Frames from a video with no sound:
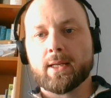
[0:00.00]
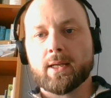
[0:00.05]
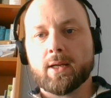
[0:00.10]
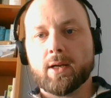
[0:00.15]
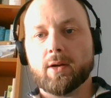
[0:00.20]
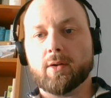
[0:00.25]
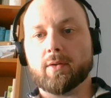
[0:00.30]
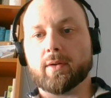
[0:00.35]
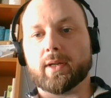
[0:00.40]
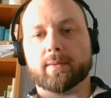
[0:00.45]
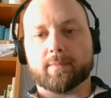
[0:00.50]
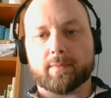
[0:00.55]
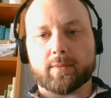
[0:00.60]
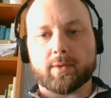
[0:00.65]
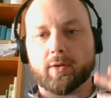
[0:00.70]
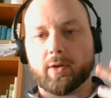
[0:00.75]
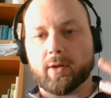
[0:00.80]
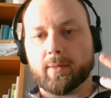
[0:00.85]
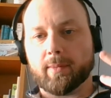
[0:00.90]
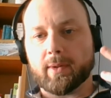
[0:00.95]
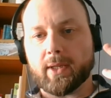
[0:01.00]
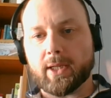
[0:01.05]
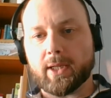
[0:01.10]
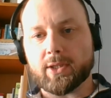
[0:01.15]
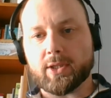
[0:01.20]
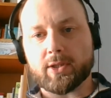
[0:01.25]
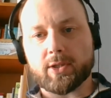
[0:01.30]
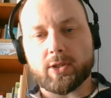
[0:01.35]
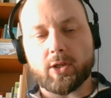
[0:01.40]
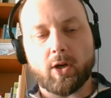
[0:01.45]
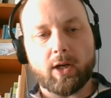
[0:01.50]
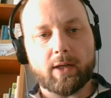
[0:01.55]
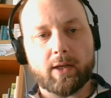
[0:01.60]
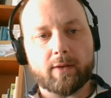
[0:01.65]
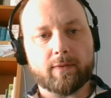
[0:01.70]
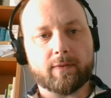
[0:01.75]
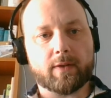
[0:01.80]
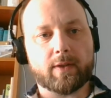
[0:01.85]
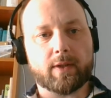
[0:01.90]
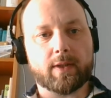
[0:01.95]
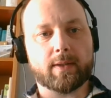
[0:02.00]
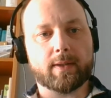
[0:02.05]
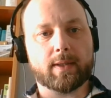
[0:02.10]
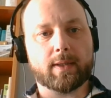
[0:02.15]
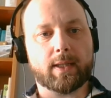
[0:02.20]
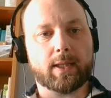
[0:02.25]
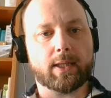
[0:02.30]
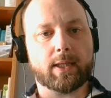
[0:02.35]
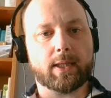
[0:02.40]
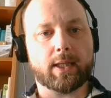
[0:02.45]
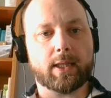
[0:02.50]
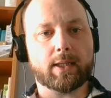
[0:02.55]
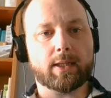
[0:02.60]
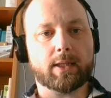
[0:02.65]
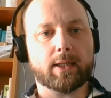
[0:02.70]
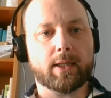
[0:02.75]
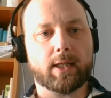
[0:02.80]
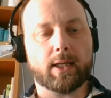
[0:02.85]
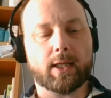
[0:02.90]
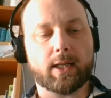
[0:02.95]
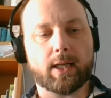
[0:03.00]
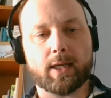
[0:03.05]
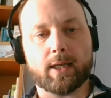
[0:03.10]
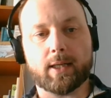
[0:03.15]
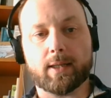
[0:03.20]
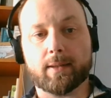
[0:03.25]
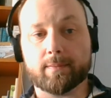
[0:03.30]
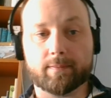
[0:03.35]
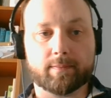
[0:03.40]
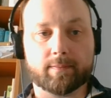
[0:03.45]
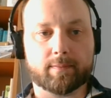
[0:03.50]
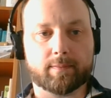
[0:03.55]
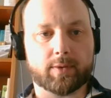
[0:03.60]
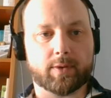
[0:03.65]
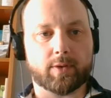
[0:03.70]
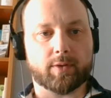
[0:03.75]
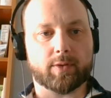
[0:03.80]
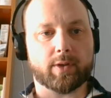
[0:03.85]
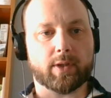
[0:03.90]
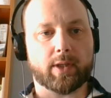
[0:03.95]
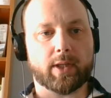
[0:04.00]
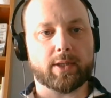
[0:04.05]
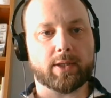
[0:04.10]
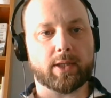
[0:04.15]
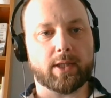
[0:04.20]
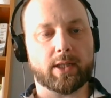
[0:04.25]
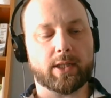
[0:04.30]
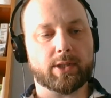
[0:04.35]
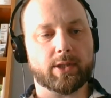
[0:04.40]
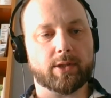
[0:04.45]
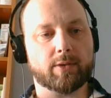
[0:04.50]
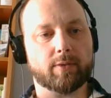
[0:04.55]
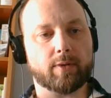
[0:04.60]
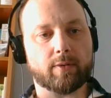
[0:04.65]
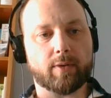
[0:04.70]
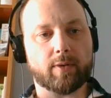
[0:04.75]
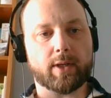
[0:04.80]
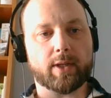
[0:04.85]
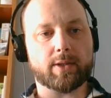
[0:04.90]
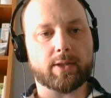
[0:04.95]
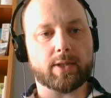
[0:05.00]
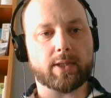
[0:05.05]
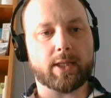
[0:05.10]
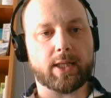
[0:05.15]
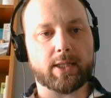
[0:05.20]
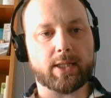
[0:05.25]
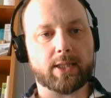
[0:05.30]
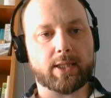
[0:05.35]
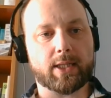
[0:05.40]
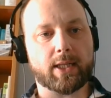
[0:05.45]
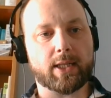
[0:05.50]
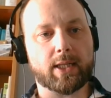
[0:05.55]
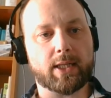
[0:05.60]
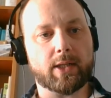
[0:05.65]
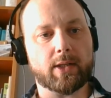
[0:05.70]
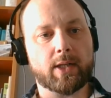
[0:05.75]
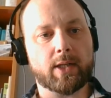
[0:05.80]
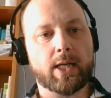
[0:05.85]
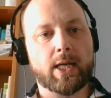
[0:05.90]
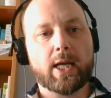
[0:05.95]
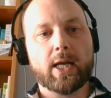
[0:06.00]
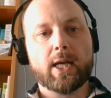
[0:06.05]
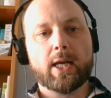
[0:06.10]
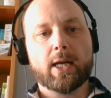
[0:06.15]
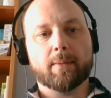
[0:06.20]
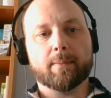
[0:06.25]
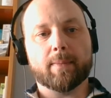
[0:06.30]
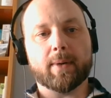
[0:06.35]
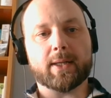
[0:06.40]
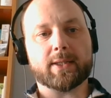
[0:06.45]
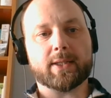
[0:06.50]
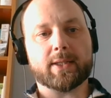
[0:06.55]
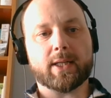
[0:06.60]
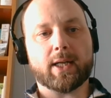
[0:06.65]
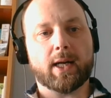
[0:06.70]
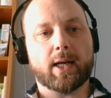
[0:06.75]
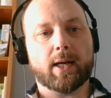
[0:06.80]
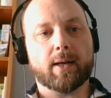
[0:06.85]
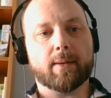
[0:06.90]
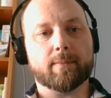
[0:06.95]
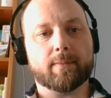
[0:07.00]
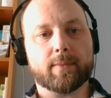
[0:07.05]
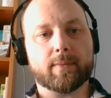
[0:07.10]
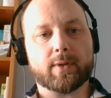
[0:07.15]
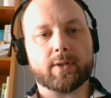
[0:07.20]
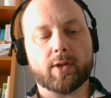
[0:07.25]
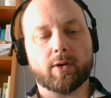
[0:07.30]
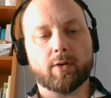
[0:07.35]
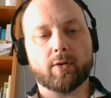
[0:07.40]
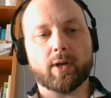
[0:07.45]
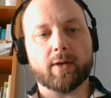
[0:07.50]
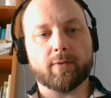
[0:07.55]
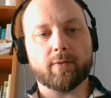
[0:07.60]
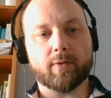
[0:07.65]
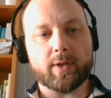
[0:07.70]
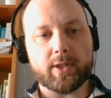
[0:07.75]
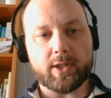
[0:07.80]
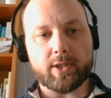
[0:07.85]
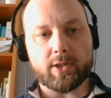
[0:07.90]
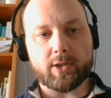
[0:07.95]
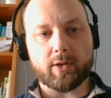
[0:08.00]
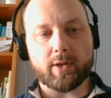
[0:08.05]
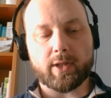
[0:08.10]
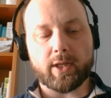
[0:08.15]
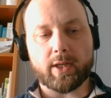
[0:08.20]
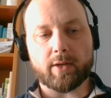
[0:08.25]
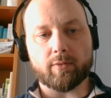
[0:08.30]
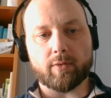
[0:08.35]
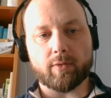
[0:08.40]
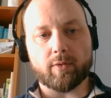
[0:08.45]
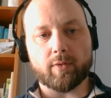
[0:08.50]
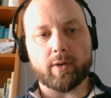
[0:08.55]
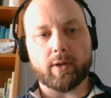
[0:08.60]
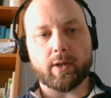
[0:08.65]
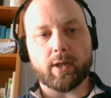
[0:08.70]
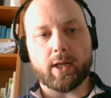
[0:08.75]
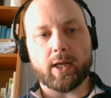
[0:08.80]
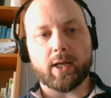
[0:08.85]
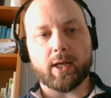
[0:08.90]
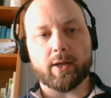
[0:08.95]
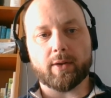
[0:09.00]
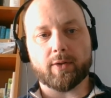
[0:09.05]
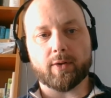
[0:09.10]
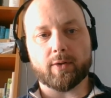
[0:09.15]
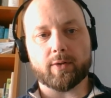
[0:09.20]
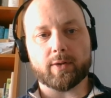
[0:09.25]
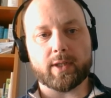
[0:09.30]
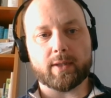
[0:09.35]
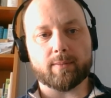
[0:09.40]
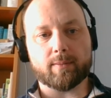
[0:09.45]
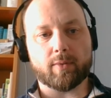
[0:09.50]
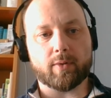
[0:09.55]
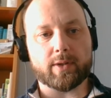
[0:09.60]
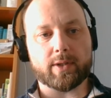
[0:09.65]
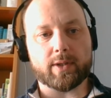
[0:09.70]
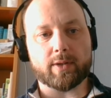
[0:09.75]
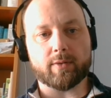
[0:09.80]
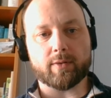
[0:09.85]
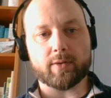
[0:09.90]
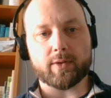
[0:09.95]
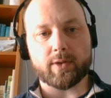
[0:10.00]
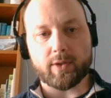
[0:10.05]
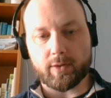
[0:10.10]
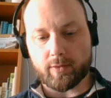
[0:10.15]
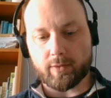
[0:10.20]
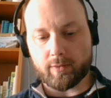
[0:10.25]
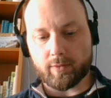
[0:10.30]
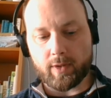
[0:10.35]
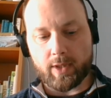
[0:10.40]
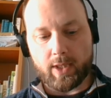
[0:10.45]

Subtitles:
Okay, sorry about that, just coughed. Again, social isolation requires that I stay here. But so if we just look at Rule 13.02,